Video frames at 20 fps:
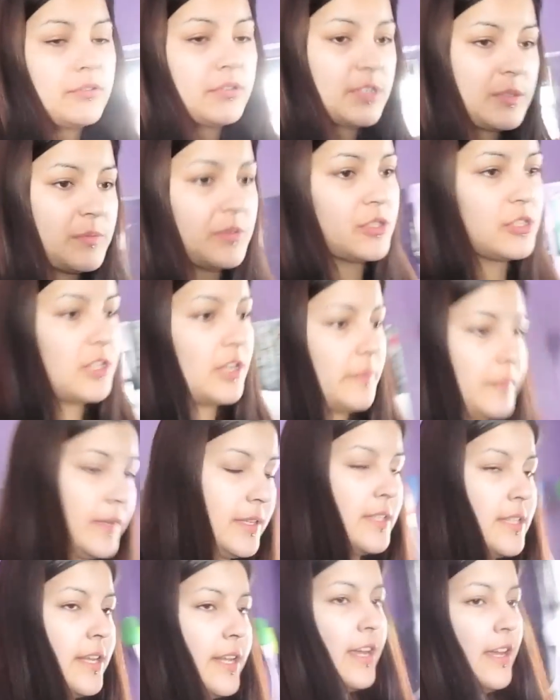Christmas
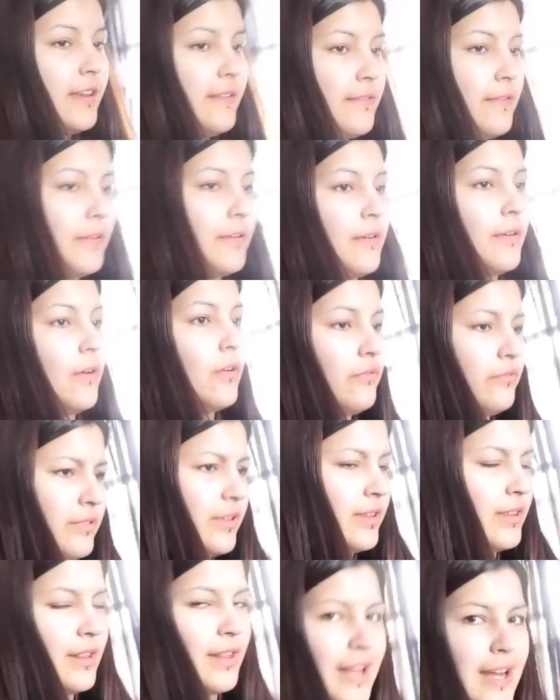shopping today for
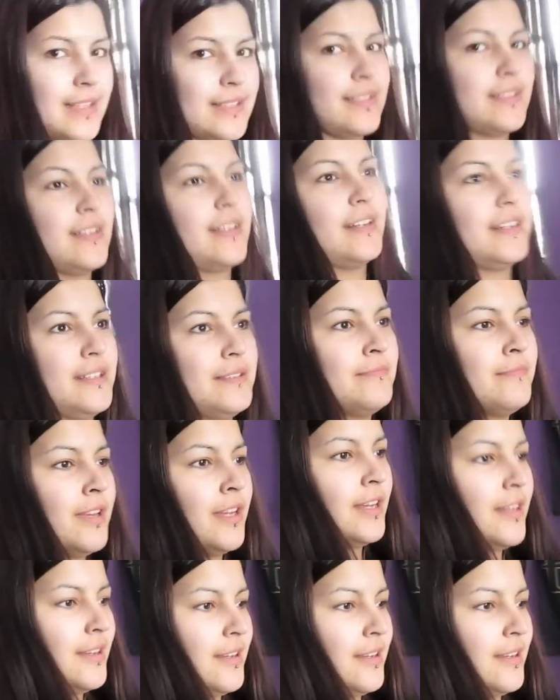hopefully the last time.